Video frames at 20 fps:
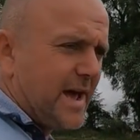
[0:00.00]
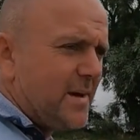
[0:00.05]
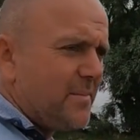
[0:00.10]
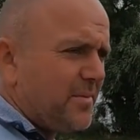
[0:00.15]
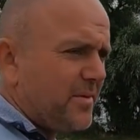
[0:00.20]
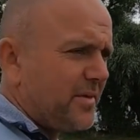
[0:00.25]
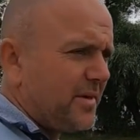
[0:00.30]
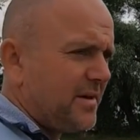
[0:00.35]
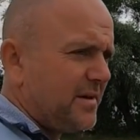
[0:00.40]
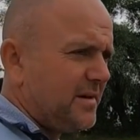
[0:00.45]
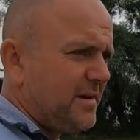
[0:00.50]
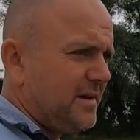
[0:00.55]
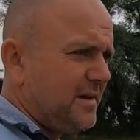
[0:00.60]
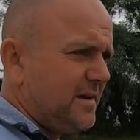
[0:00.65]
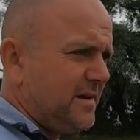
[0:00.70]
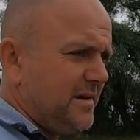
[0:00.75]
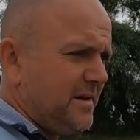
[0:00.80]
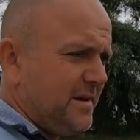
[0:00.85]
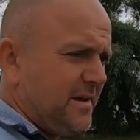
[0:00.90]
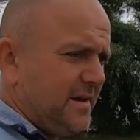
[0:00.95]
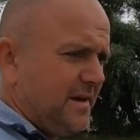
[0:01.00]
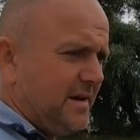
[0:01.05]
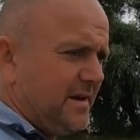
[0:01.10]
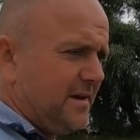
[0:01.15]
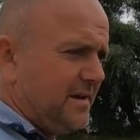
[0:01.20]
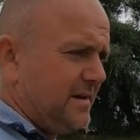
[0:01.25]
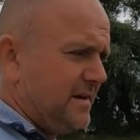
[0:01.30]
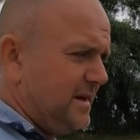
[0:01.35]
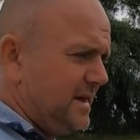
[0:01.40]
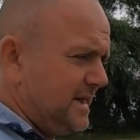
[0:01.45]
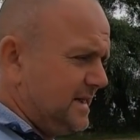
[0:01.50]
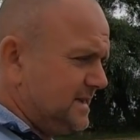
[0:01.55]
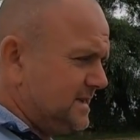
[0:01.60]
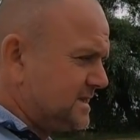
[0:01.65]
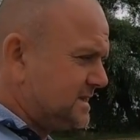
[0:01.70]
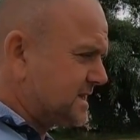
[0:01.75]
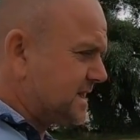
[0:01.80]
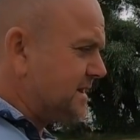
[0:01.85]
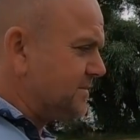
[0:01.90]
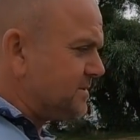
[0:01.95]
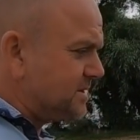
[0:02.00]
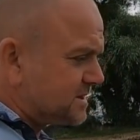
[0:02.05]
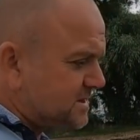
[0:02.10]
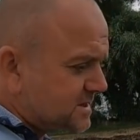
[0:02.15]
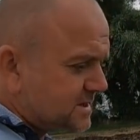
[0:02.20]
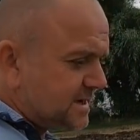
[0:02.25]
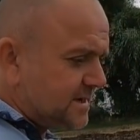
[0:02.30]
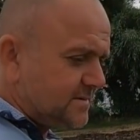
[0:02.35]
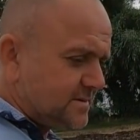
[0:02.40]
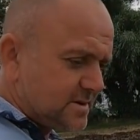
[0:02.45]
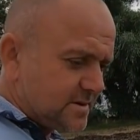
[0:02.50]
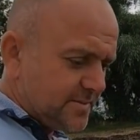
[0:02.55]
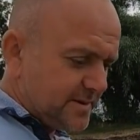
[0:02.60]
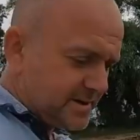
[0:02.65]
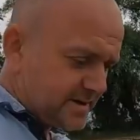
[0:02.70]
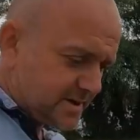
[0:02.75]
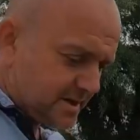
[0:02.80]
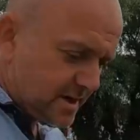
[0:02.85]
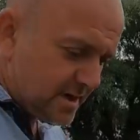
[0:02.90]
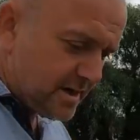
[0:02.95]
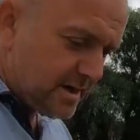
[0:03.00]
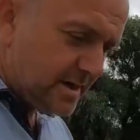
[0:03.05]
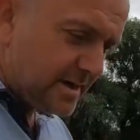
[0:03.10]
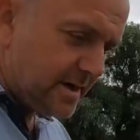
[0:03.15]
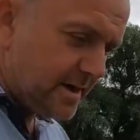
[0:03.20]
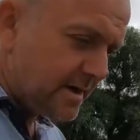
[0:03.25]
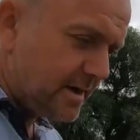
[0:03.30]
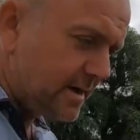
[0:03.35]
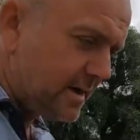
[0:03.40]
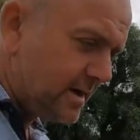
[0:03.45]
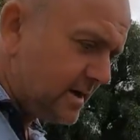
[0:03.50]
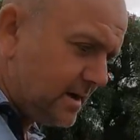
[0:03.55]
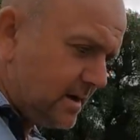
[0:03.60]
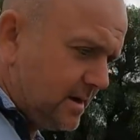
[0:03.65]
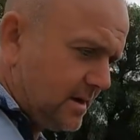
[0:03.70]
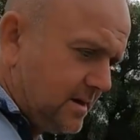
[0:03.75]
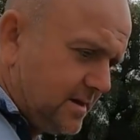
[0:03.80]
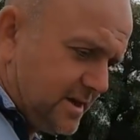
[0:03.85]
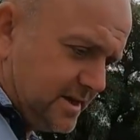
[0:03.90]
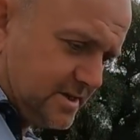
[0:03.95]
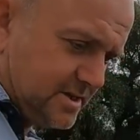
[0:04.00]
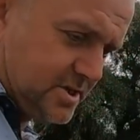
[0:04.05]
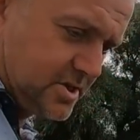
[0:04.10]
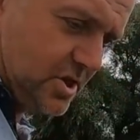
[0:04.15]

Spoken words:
depth, and skimmers seem to be turning this